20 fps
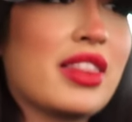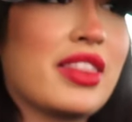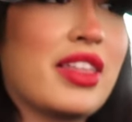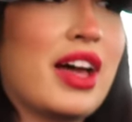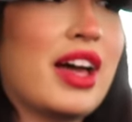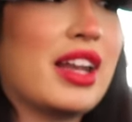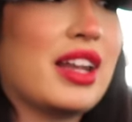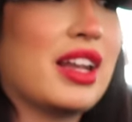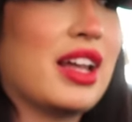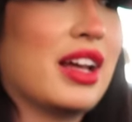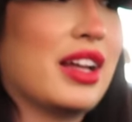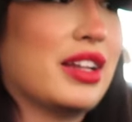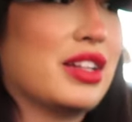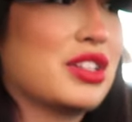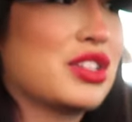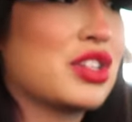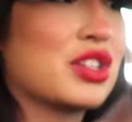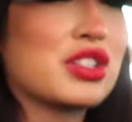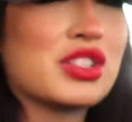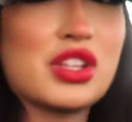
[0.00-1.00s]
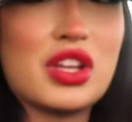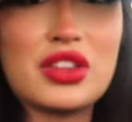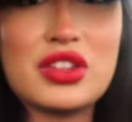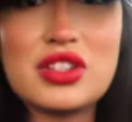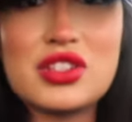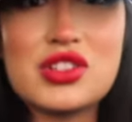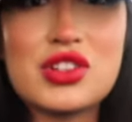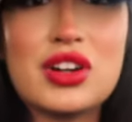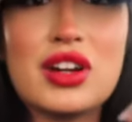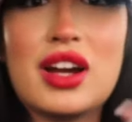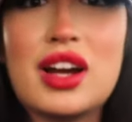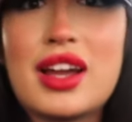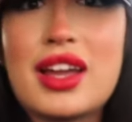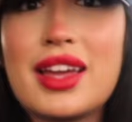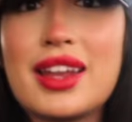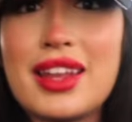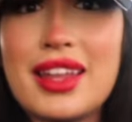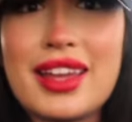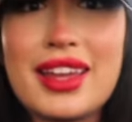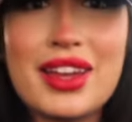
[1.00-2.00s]
that like turns on the
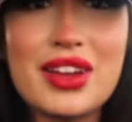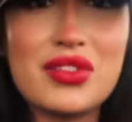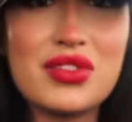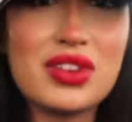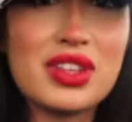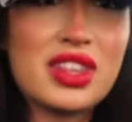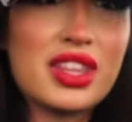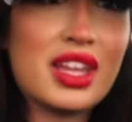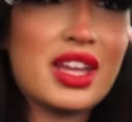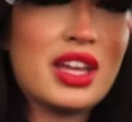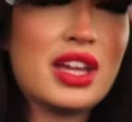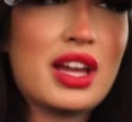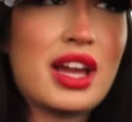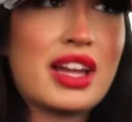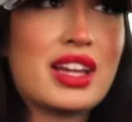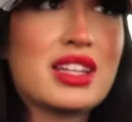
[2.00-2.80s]
truck and like everything.